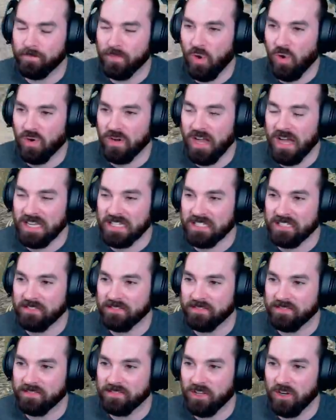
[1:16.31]
Or night.
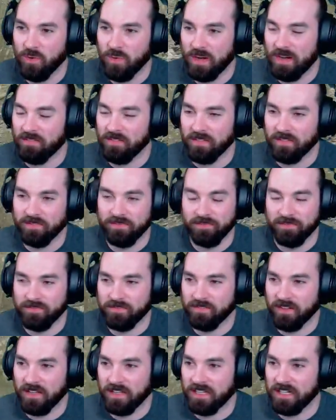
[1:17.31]
Or whatever the
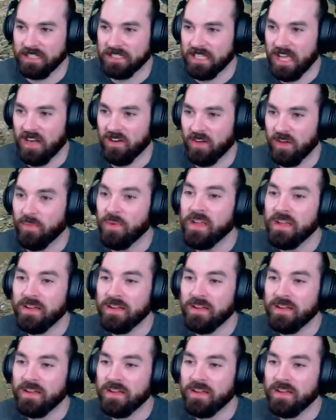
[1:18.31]
fuck it is. I don't know.